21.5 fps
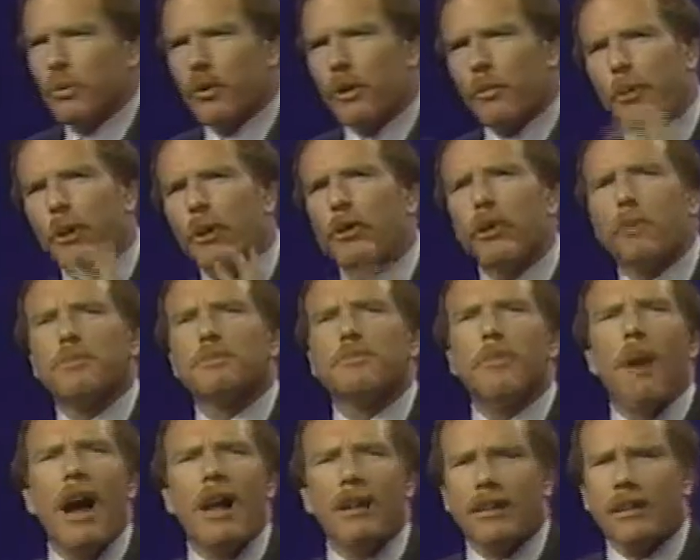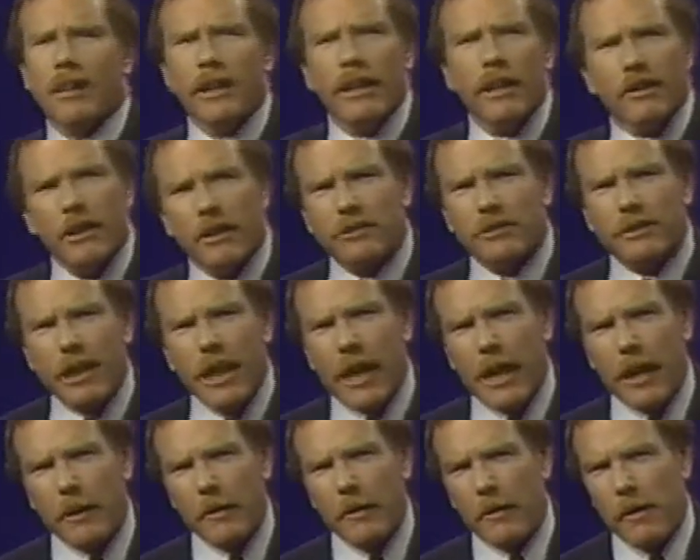where the pilgrims bought the Indians'
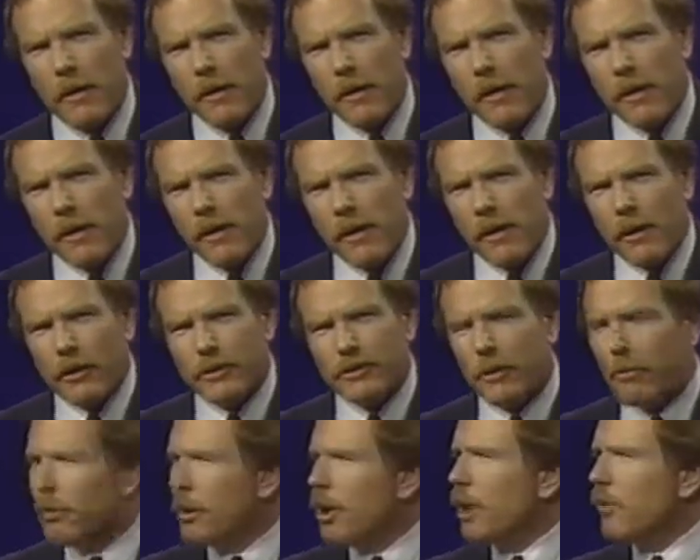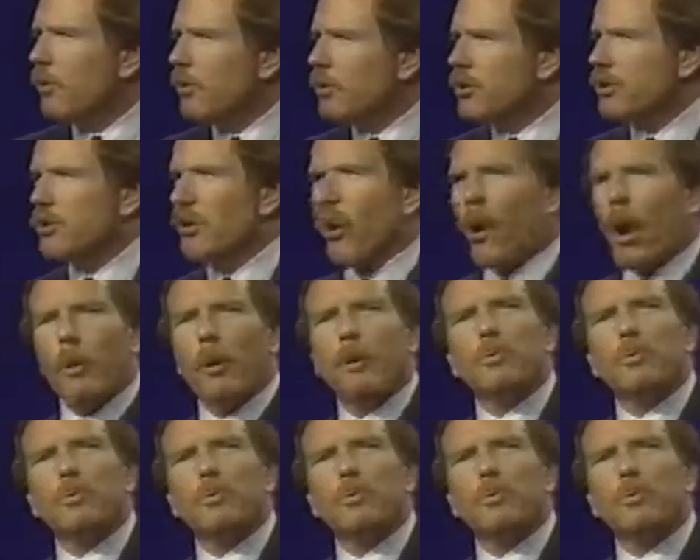land. It's a beautiful story.